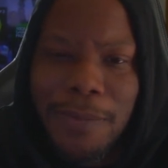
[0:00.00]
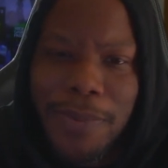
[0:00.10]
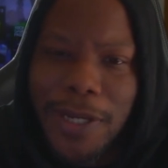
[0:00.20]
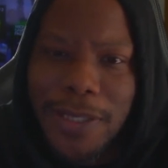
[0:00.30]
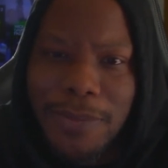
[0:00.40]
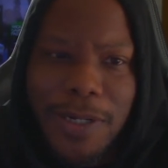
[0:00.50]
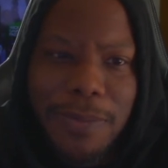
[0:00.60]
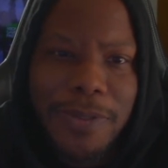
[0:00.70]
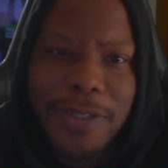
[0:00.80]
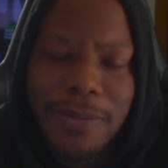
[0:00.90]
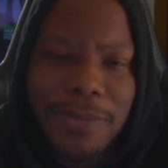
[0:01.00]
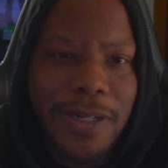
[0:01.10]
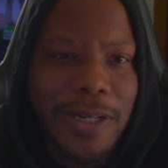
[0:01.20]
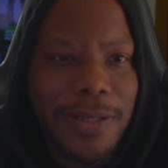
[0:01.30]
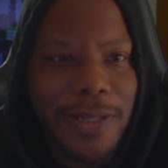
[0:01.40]
picked him up or
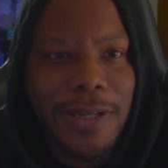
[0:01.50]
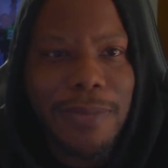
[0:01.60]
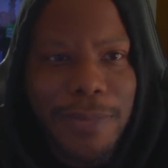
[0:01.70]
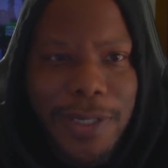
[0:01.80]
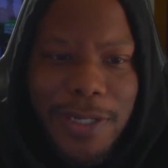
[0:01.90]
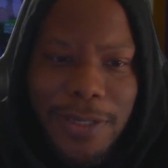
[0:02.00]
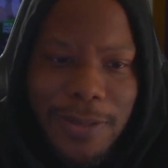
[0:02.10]
something like that. But